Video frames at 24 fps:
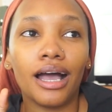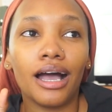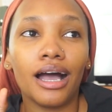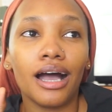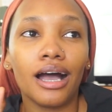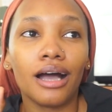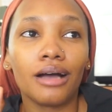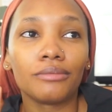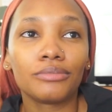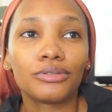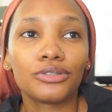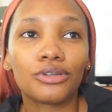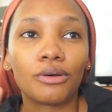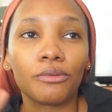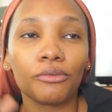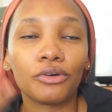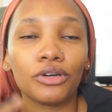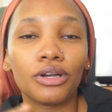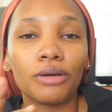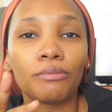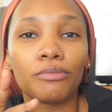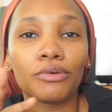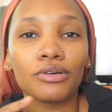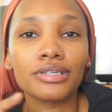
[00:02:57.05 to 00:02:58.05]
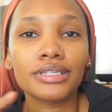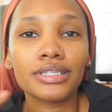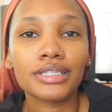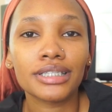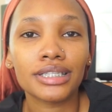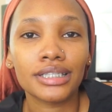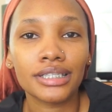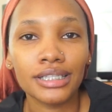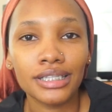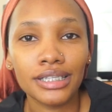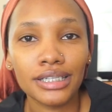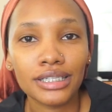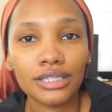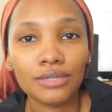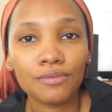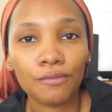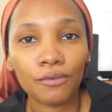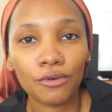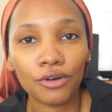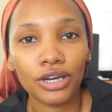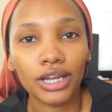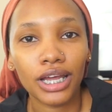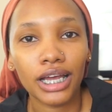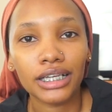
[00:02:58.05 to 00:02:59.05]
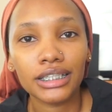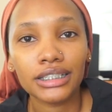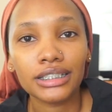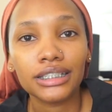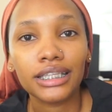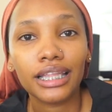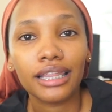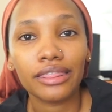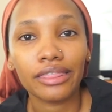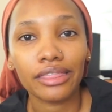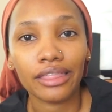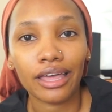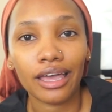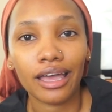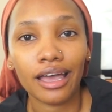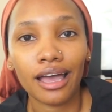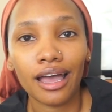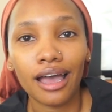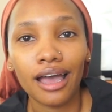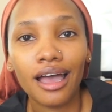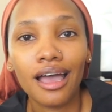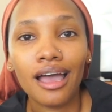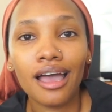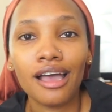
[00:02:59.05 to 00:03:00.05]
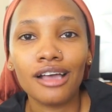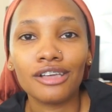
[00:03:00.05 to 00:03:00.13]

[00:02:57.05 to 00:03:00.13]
So I'm gonna post these products there.